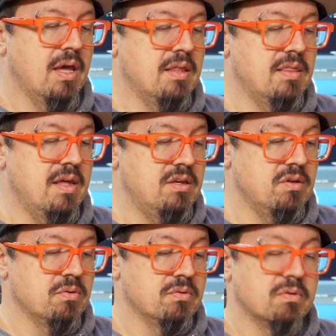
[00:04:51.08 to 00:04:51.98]
And then
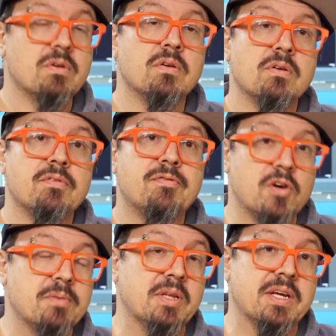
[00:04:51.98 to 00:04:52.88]
you
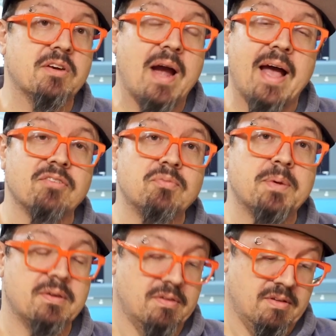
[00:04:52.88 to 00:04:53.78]
firmly grasp